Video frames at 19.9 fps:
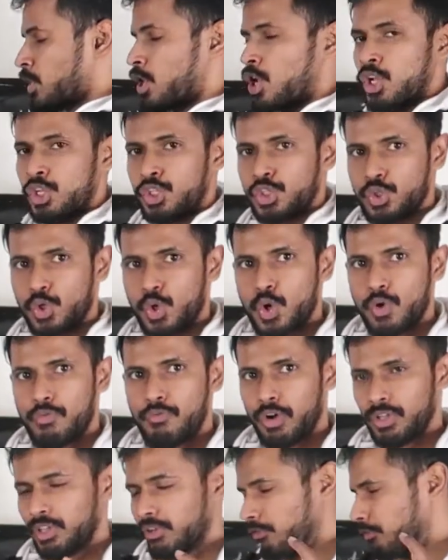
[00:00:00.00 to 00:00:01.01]
So
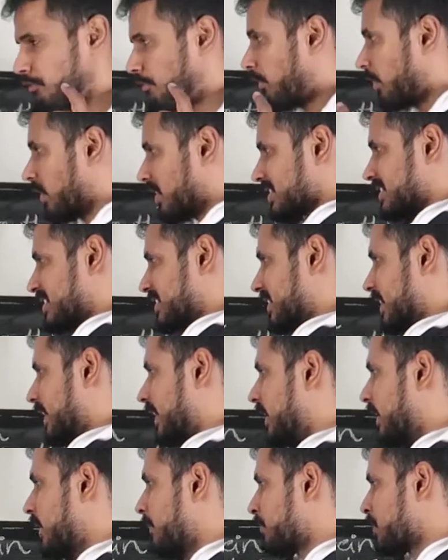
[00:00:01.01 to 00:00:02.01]
for the first
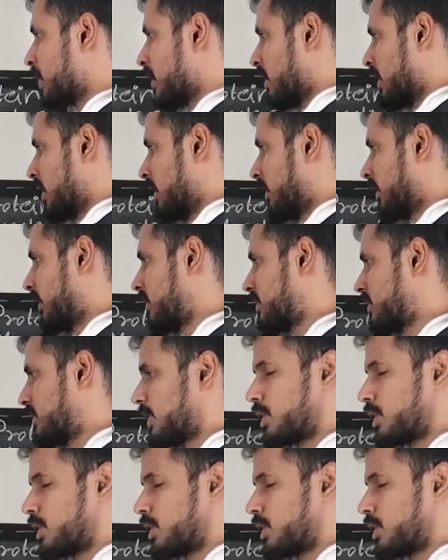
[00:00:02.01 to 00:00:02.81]
study, this is